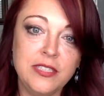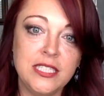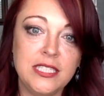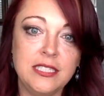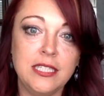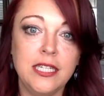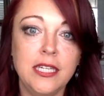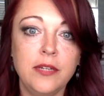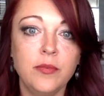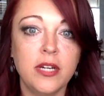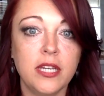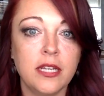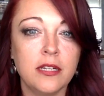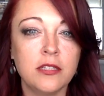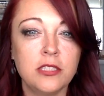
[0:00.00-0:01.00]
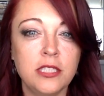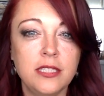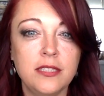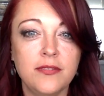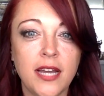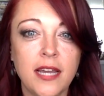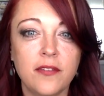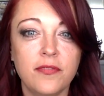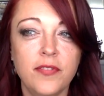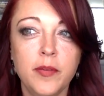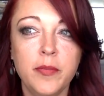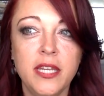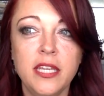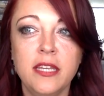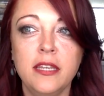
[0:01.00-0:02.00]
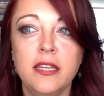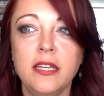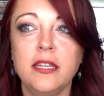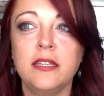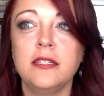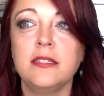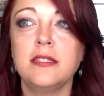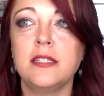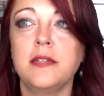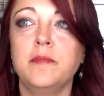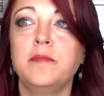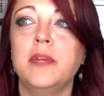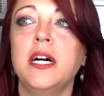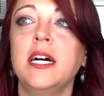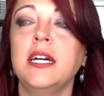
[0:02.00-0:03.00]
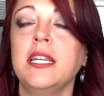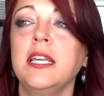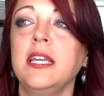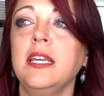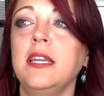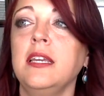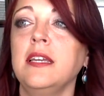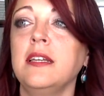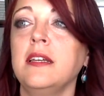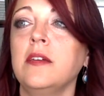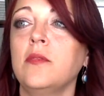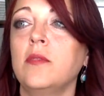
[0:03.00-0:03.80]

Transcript: Let's see what energy divine feminine is embodying.